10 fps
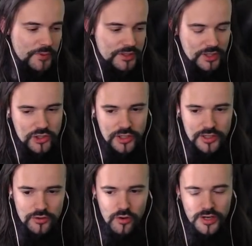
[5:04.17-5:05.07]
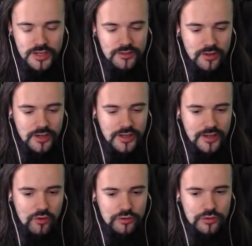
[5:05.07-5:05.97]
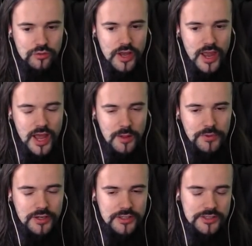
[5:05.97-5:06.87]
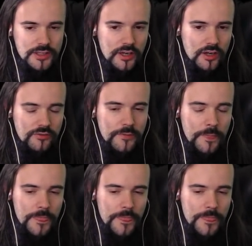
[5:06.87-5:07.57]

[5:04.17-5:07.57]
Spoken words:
potentially, you know, it can also help, like instead of